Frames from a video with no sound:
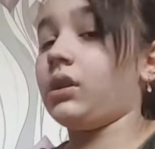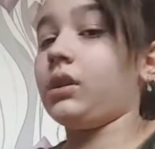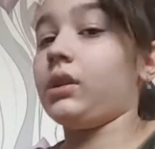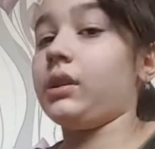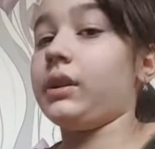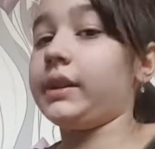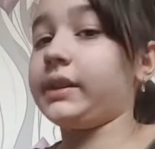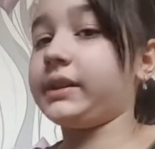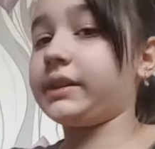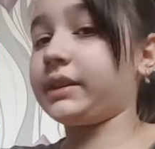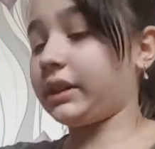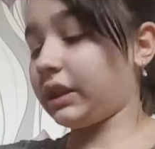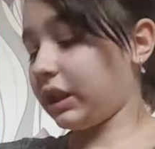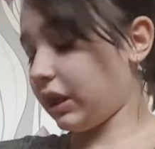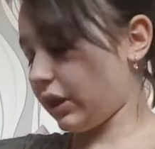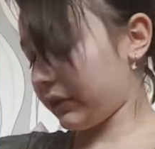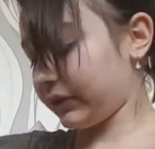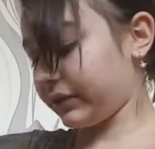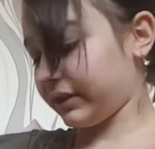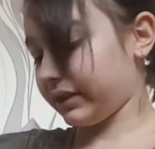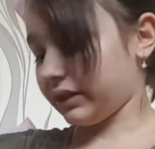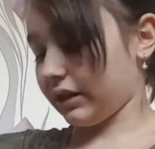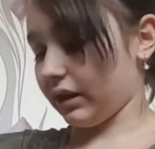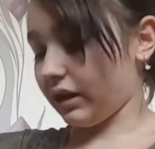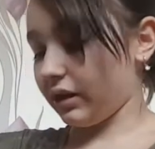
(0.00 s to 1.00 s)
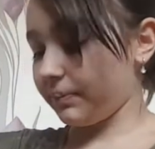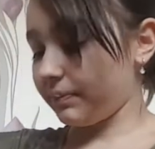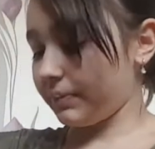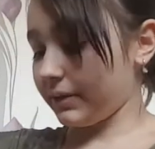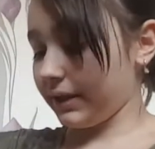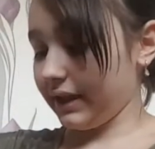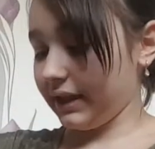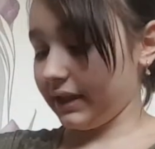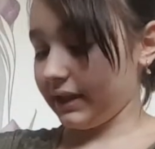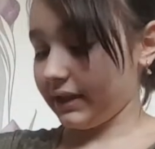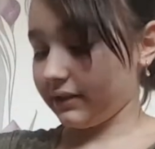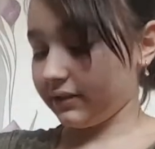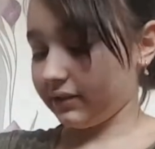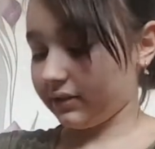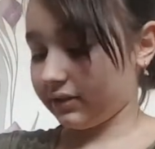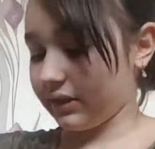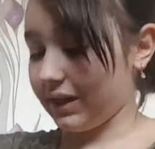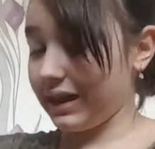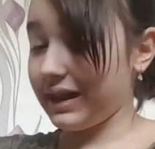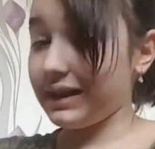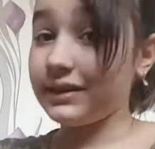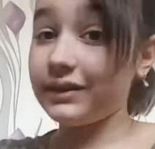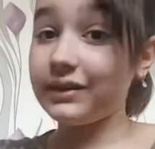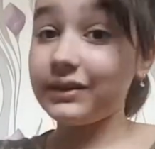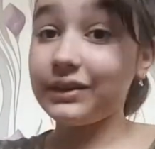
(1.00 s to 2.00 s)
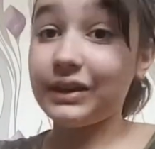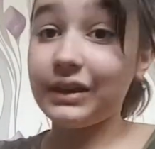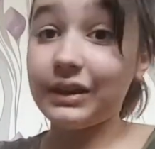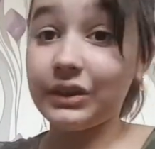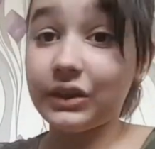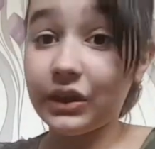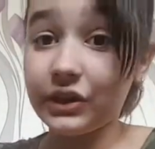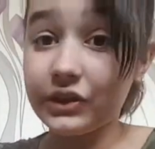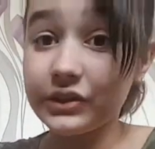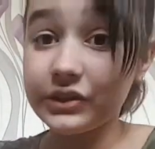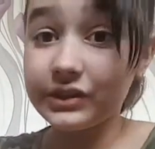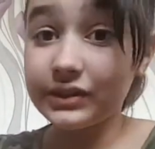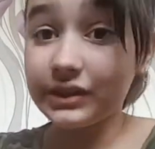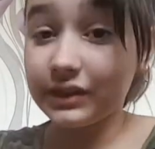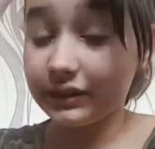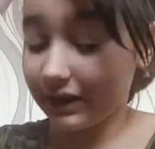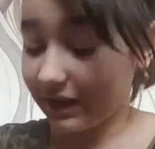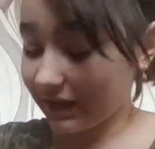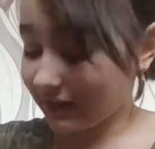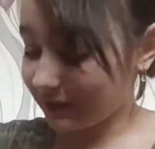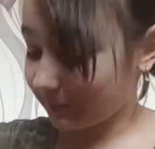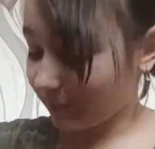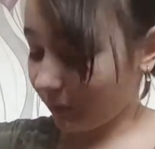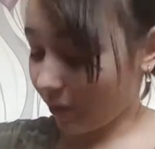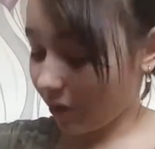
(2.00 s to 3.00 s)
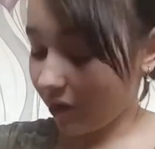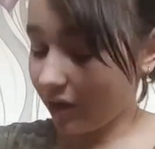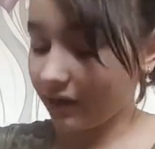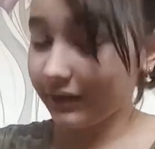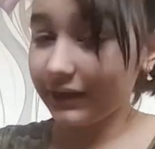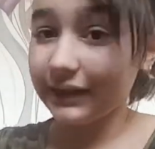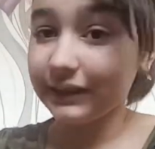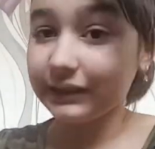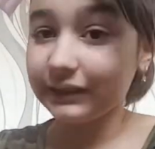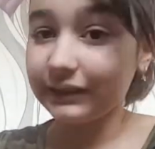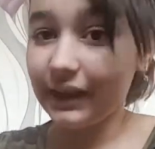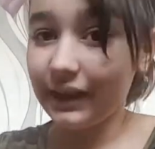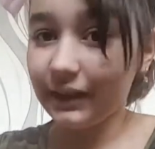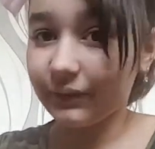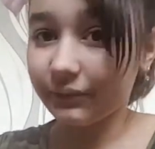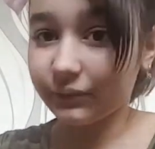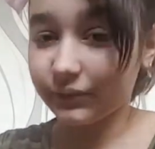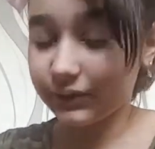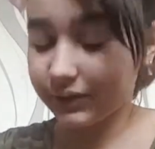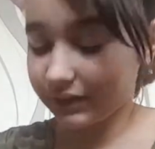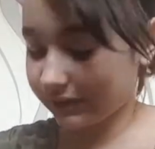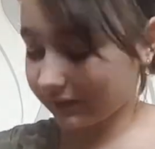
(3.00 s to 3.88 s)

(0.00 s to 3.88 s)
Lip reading: let's close it up, and then there's the last pocket left.